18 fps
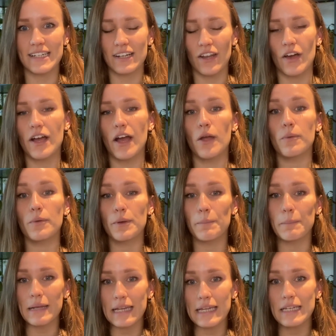Like, I'm
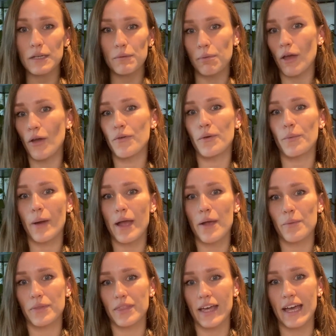completely blown away
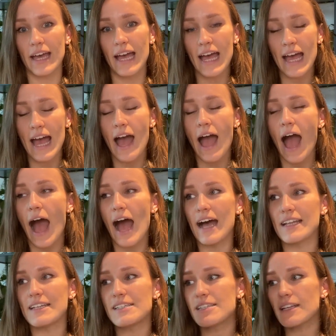with it.
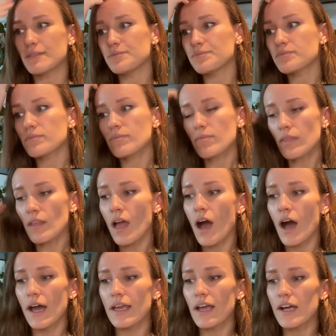And
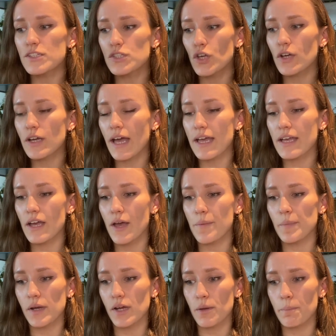I took
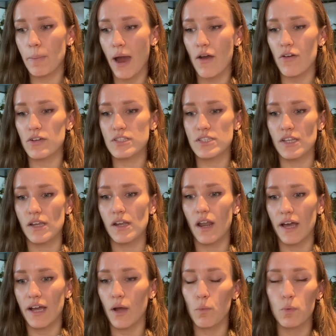a comparison.
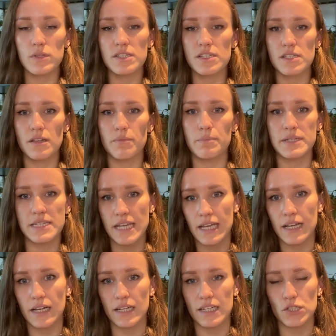Like, I wasn't
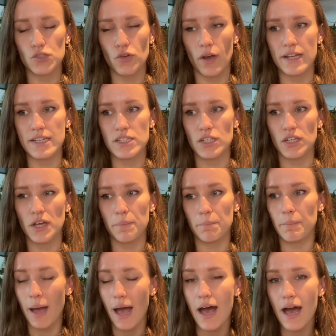particularly trying to
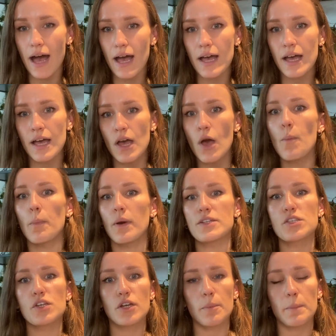compare, but I
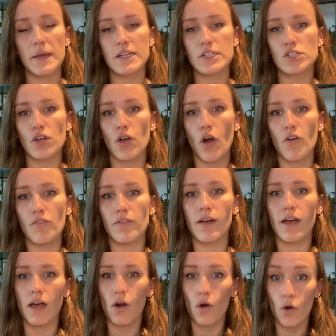took a picture of
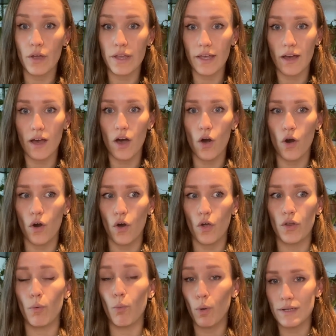a Hoya
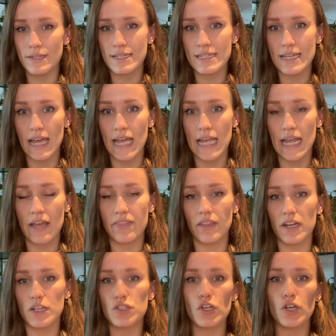on one day, and
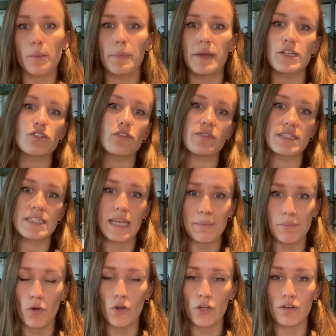then I took a picture of the
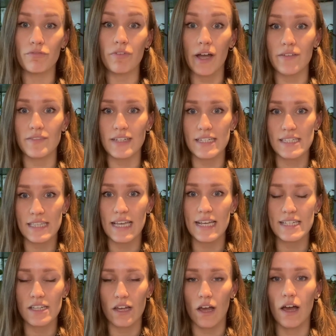same Hoya 5 days
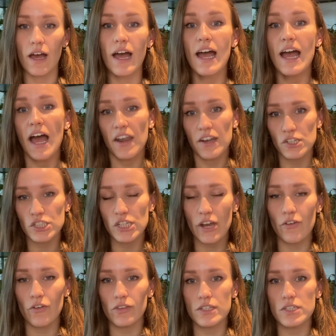later, and I
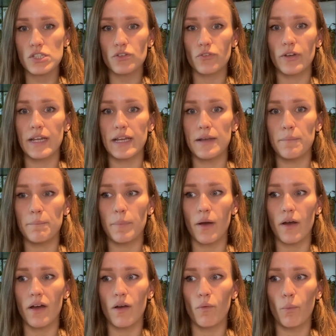share it on the screen.
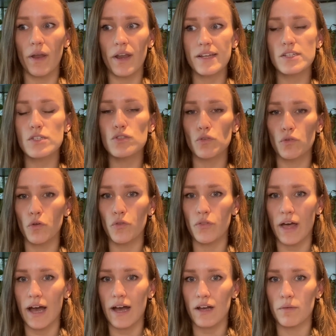But when I saw
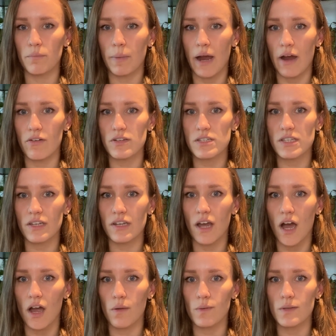that comparison,
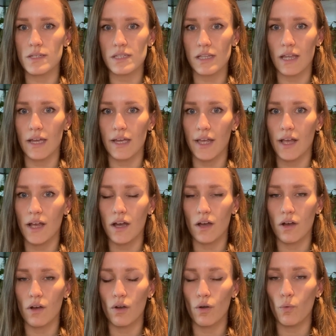I was like,
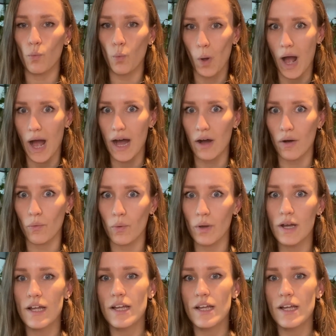wow.